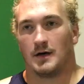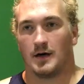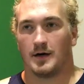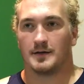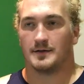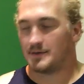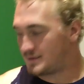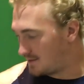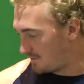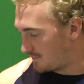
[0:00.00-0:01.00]
Uh,
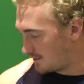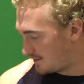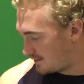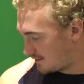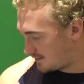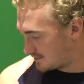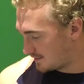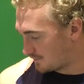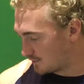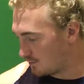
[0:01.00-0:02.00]
it's definitely uh,
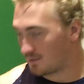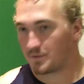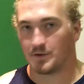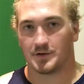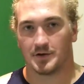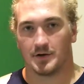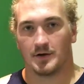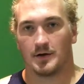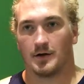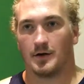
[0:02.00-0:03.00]
definitely a goal in the future.